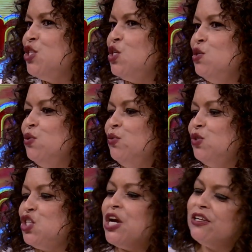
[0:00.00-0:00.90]
to
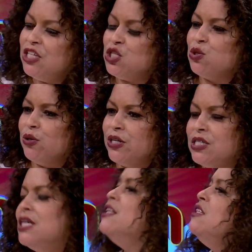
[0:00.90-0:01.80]
share these
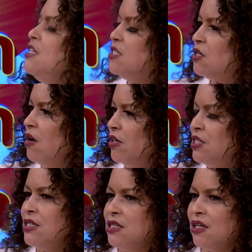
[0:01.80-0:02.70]
stories in these
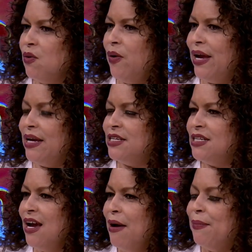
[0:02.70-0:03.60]
artistic ways,